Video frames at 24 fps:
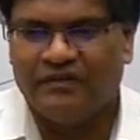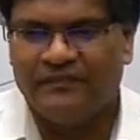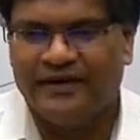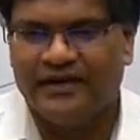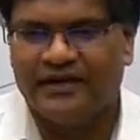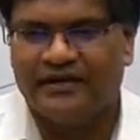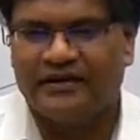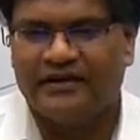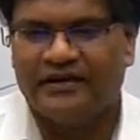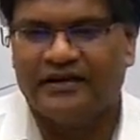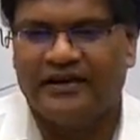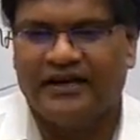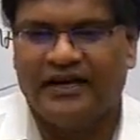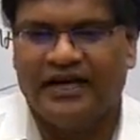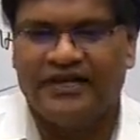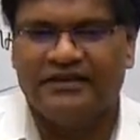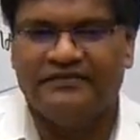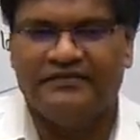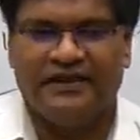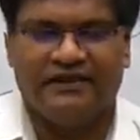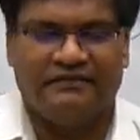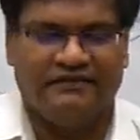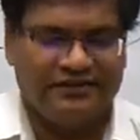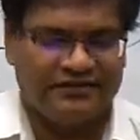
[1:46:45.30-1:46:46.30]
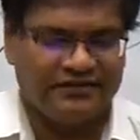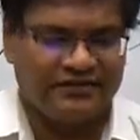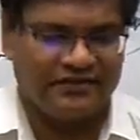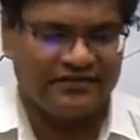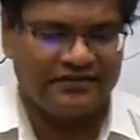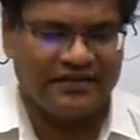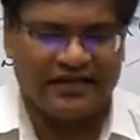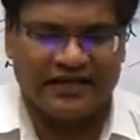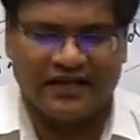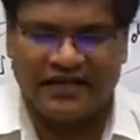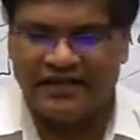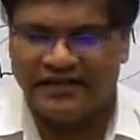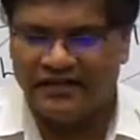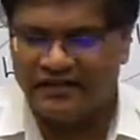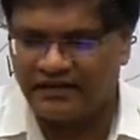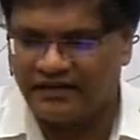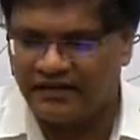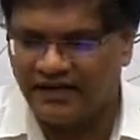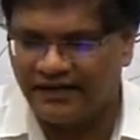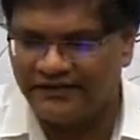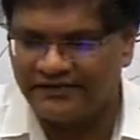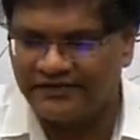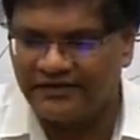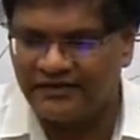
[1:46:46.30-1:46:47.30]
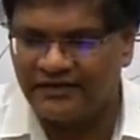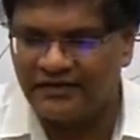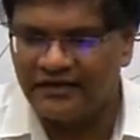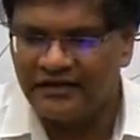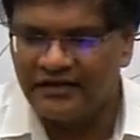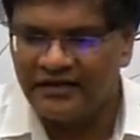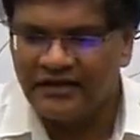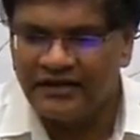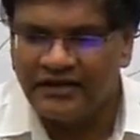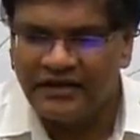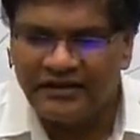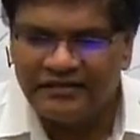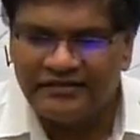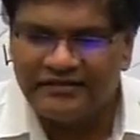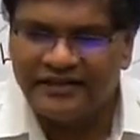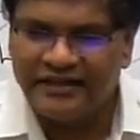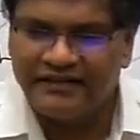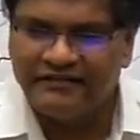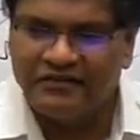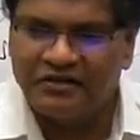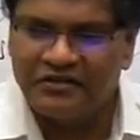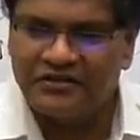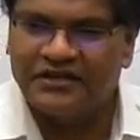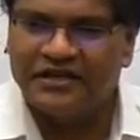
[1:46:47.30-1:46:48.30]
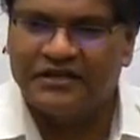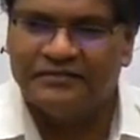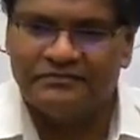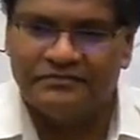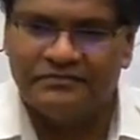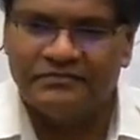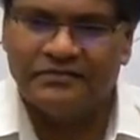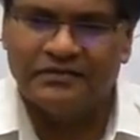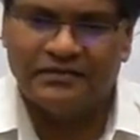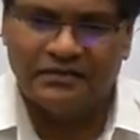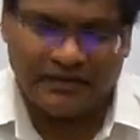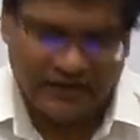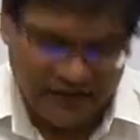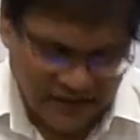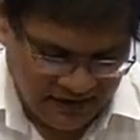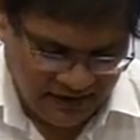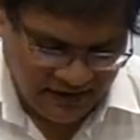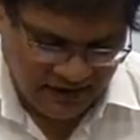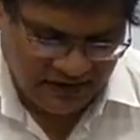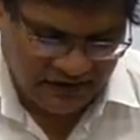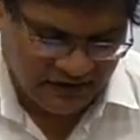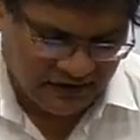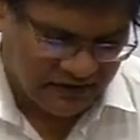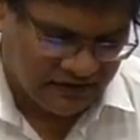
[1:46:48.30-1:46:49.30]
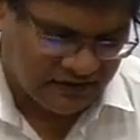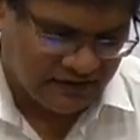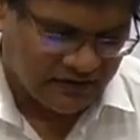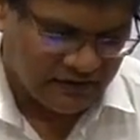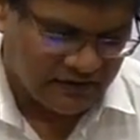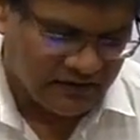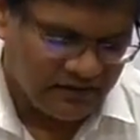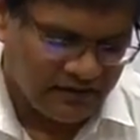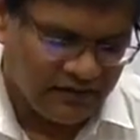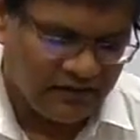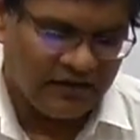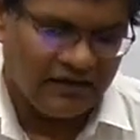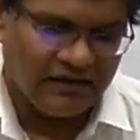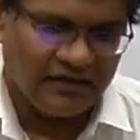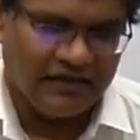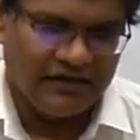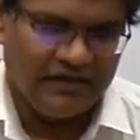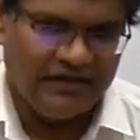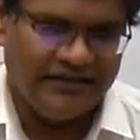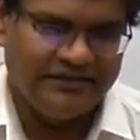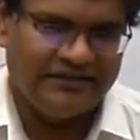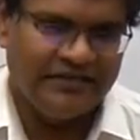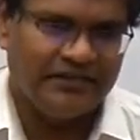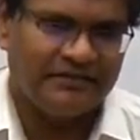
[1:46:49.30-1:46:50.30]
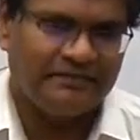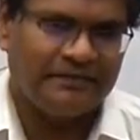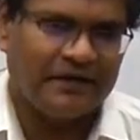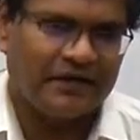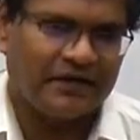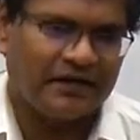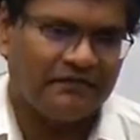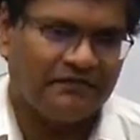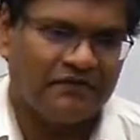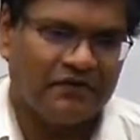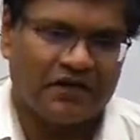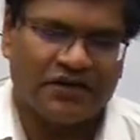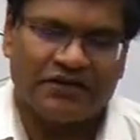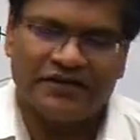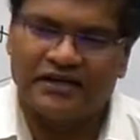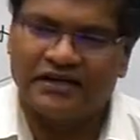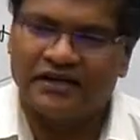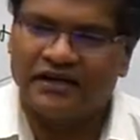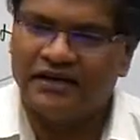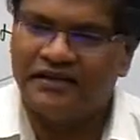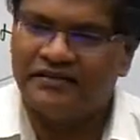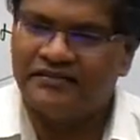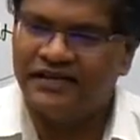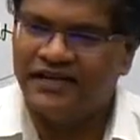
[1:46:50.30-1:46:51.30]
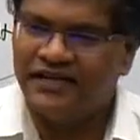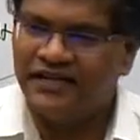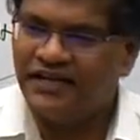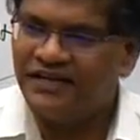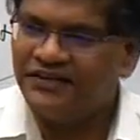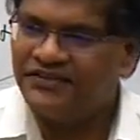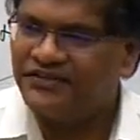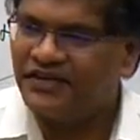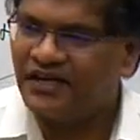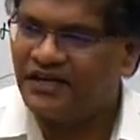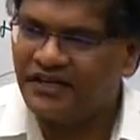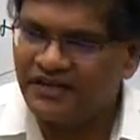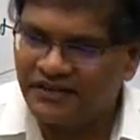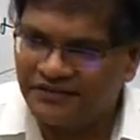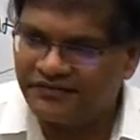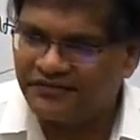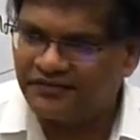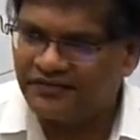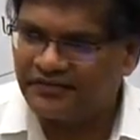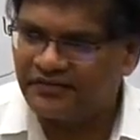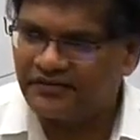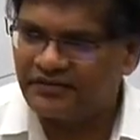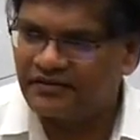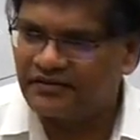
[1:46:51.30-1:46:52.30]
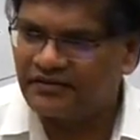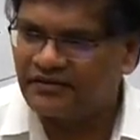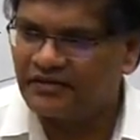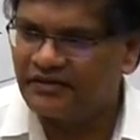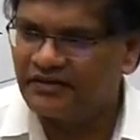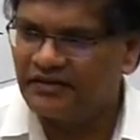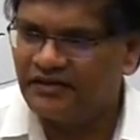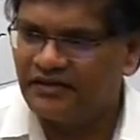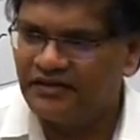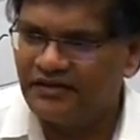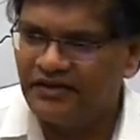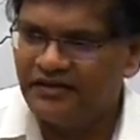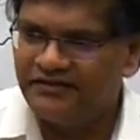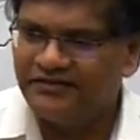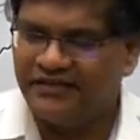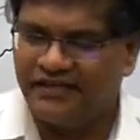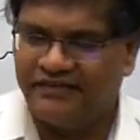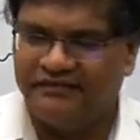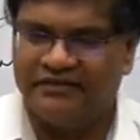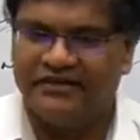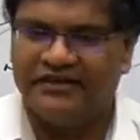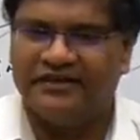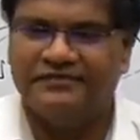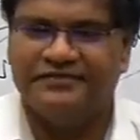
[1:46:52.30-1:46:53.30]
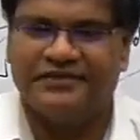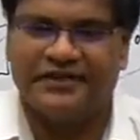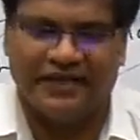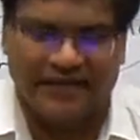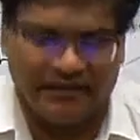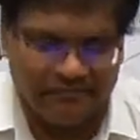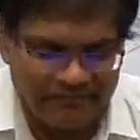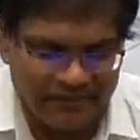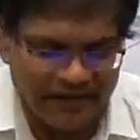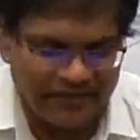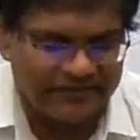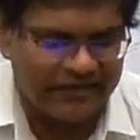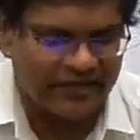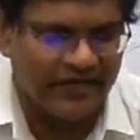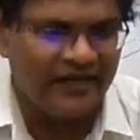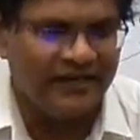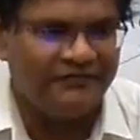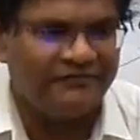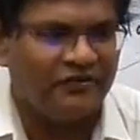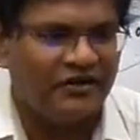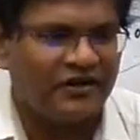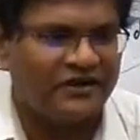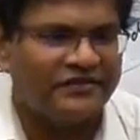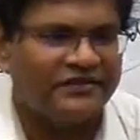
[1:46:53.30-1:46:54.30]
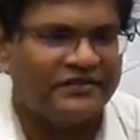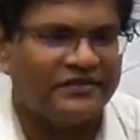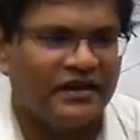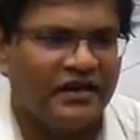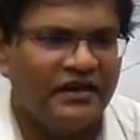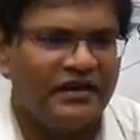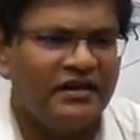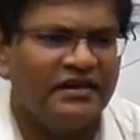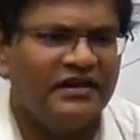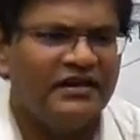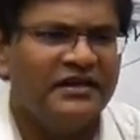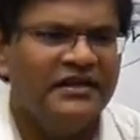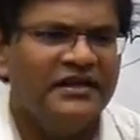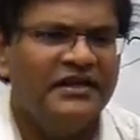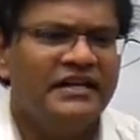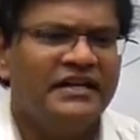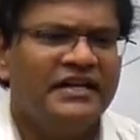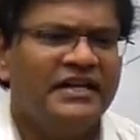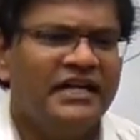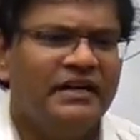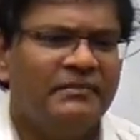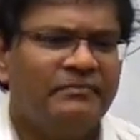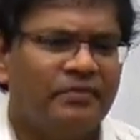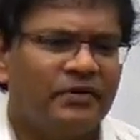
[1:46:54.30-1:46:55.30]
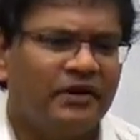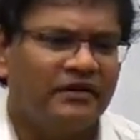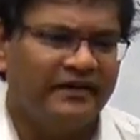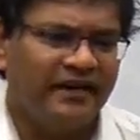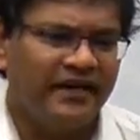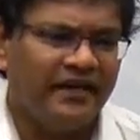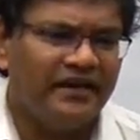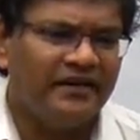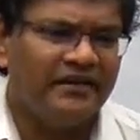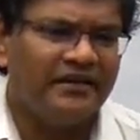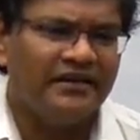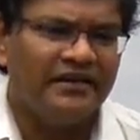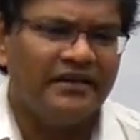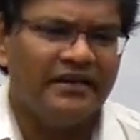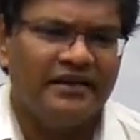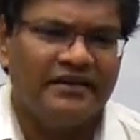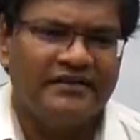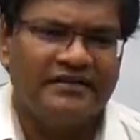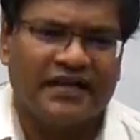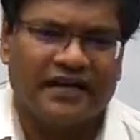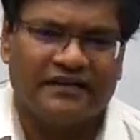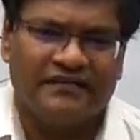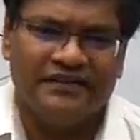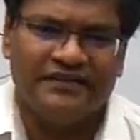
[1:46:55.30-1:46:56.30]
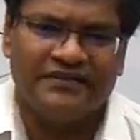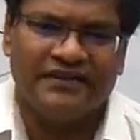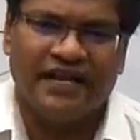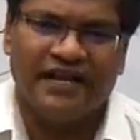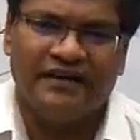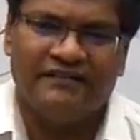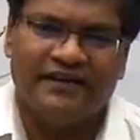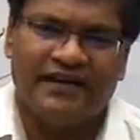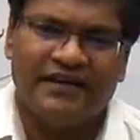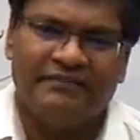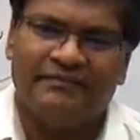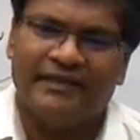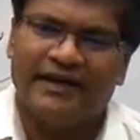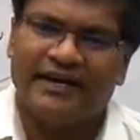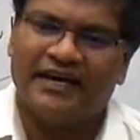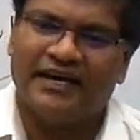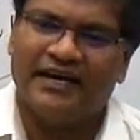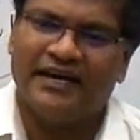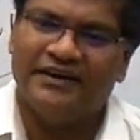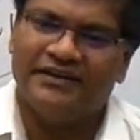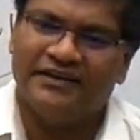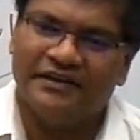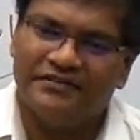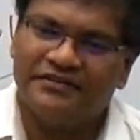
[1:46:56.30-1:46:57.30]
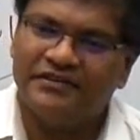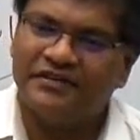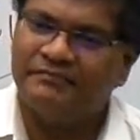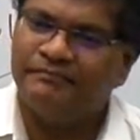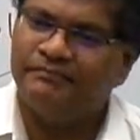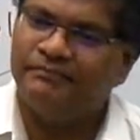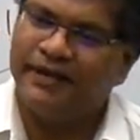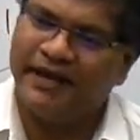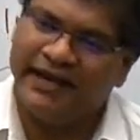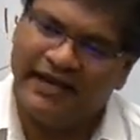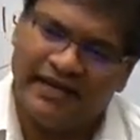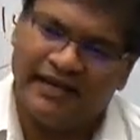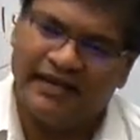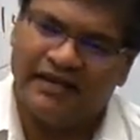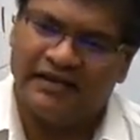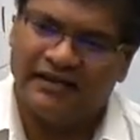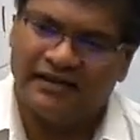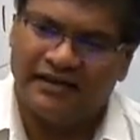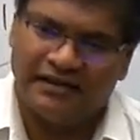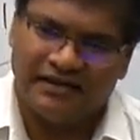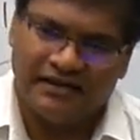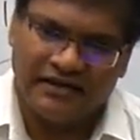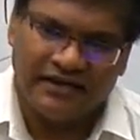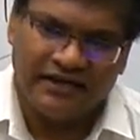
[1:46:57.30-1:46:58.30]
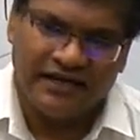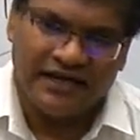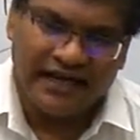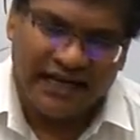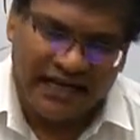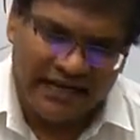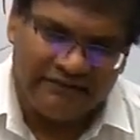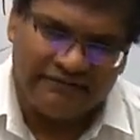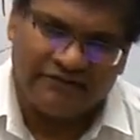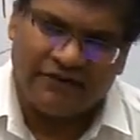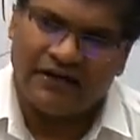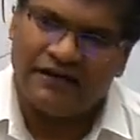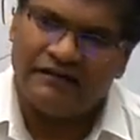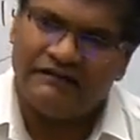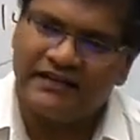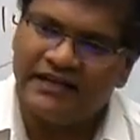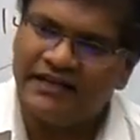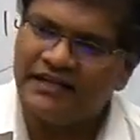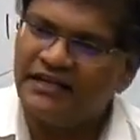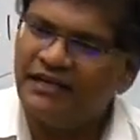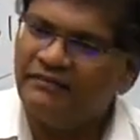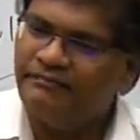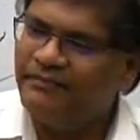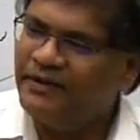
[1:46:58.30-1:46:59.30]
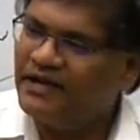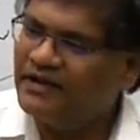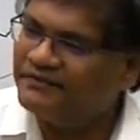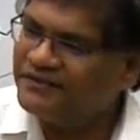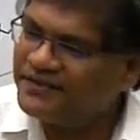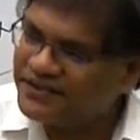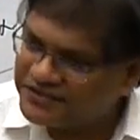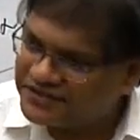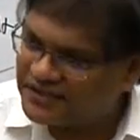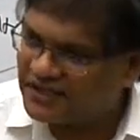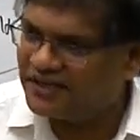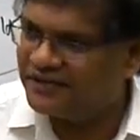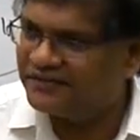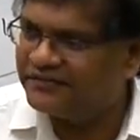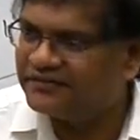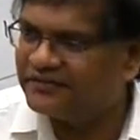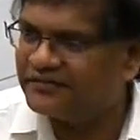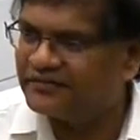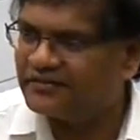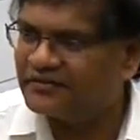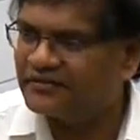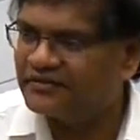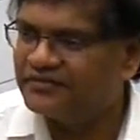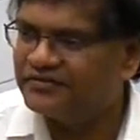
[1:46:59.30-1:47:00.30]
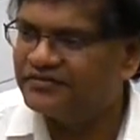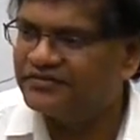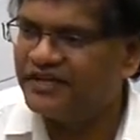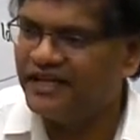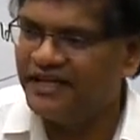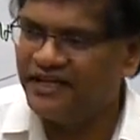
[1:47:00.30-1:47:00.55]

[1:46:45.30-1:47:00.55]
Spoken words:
Comment. As we have discussed again in the class, Sevatham, this is part of what we call citizen charters. The Sevatham scheme basically focuses on improving service delivery mechanisms by involving the beneficiaries,